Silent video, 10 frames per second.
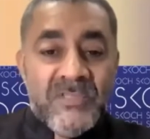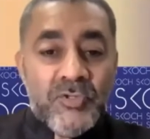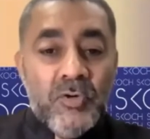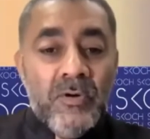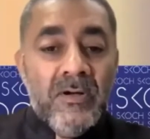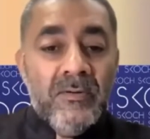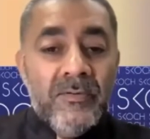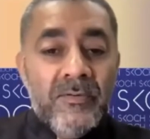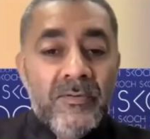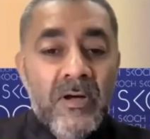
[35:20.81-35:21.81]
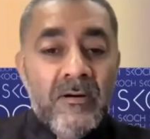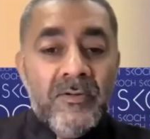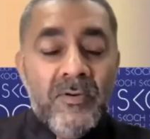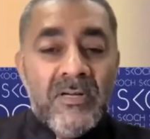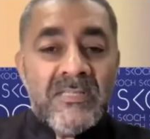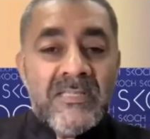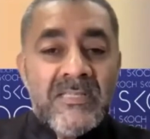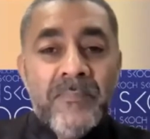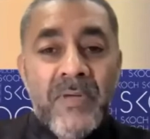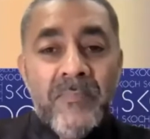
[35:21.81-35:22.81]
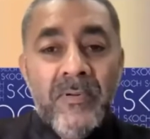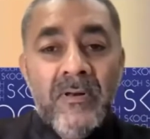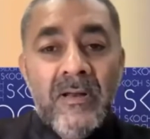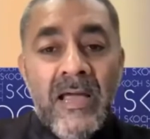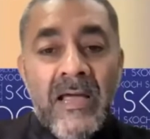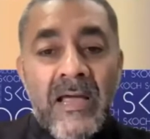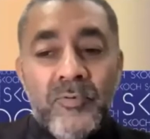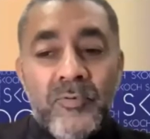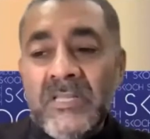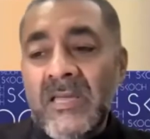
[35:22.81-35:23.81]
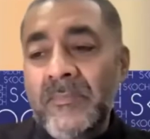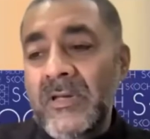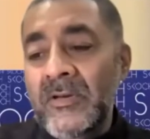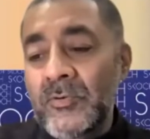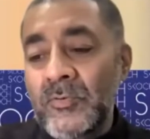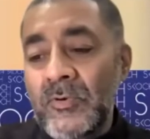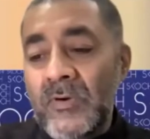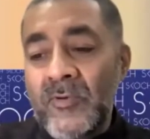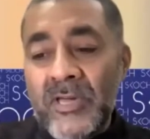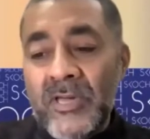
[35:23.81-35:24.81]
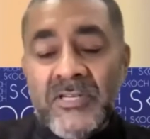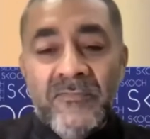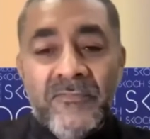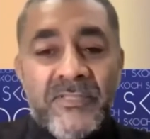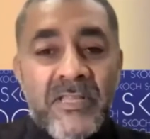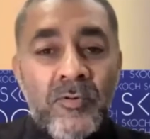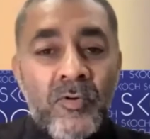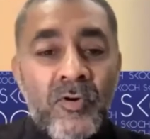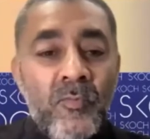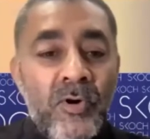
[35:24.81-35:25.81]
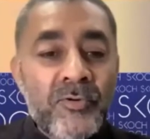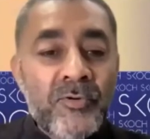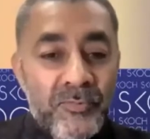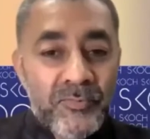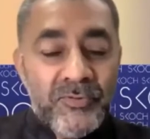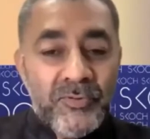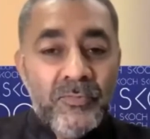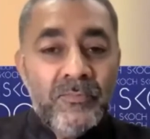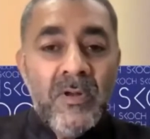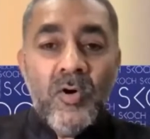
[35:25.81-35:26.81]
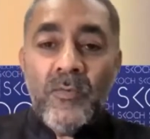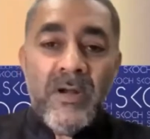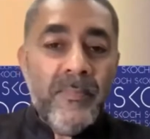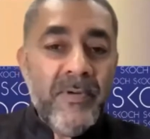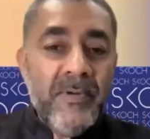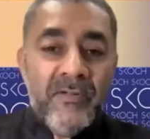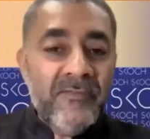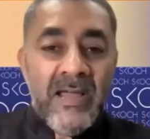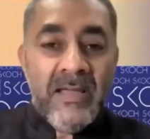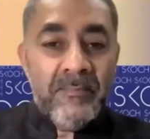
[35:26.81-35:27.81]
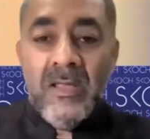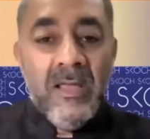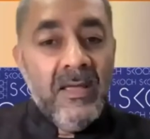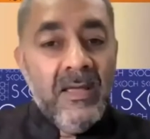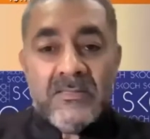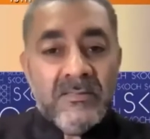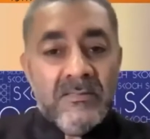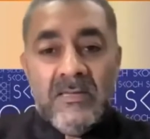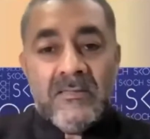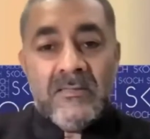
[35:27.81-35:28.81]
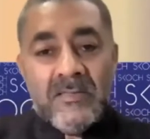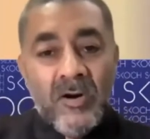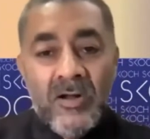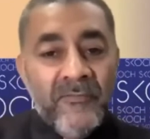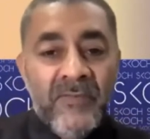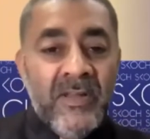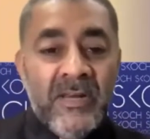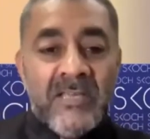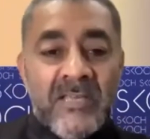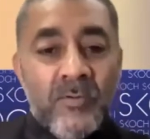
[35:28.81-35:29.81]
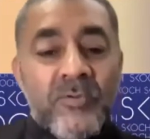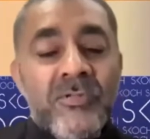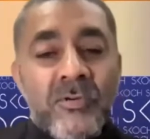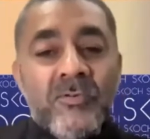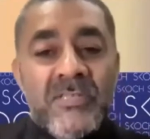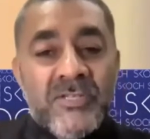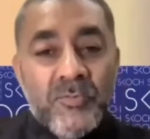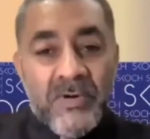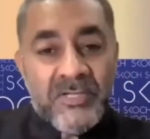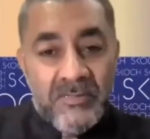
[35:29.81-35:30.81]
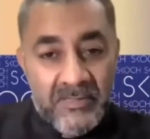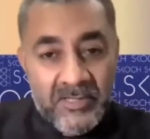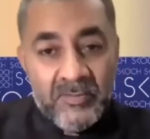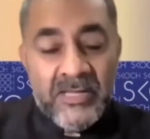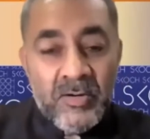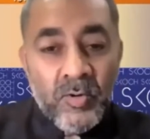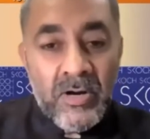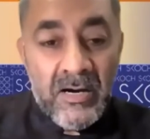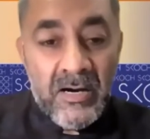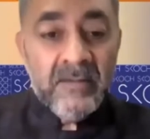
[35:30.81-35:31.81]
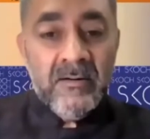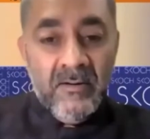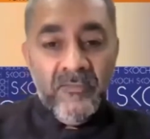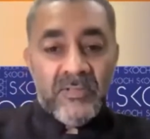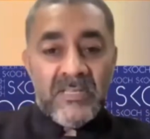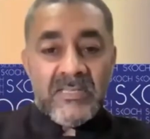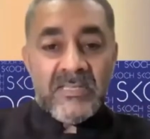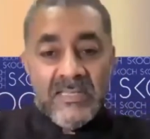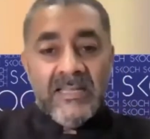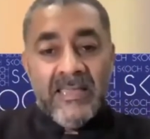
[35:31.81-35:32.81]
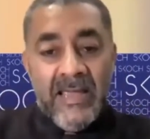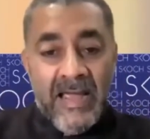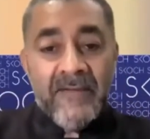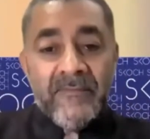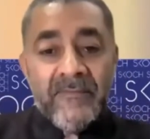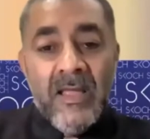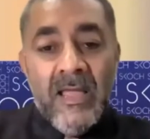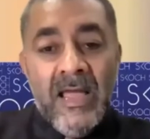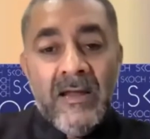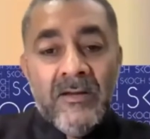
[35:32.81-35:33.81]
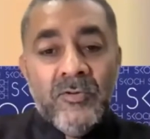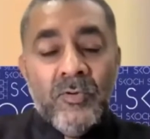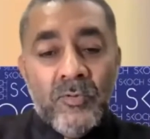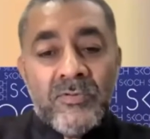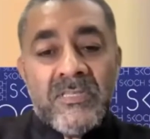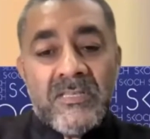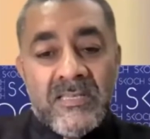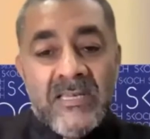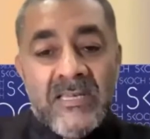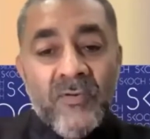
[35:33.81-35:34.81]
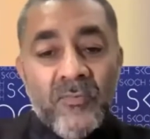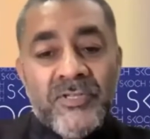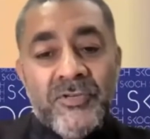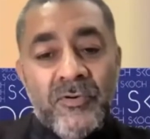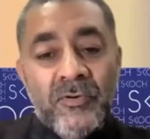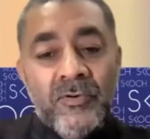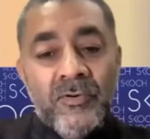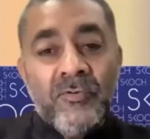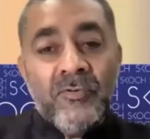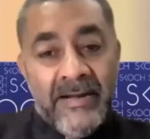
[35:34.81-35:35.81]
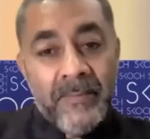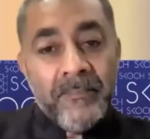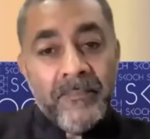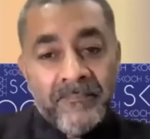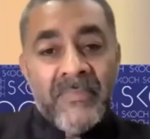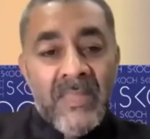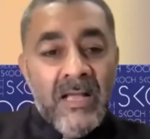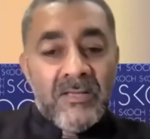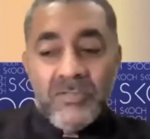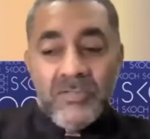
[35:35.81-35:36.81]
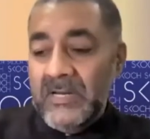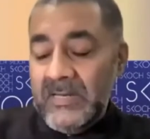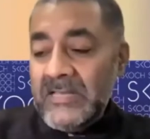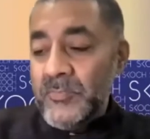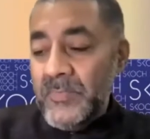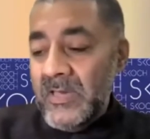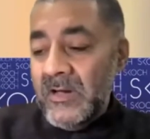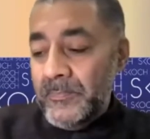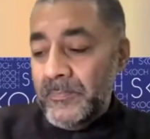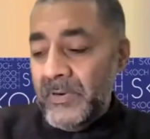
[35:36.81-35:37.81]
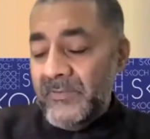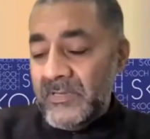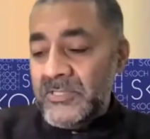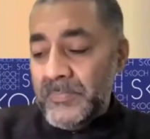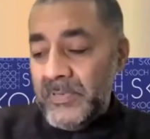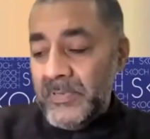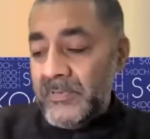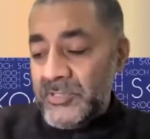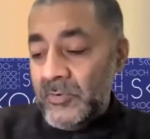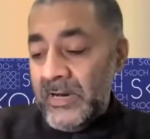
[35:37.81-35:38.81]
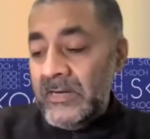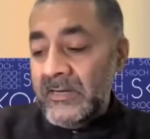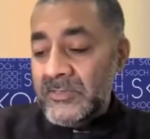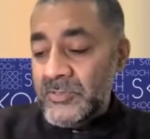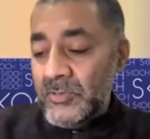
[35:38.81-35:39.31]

So you are skilling people and pushing them into a vocation which they do not want to do. So over a period of time, it's not a win-win. It's a lose-lose situation. You know, they don't earn for the skill that they have, and you lose the skill for which, you know, you train them. So it has to be pretty much oriented.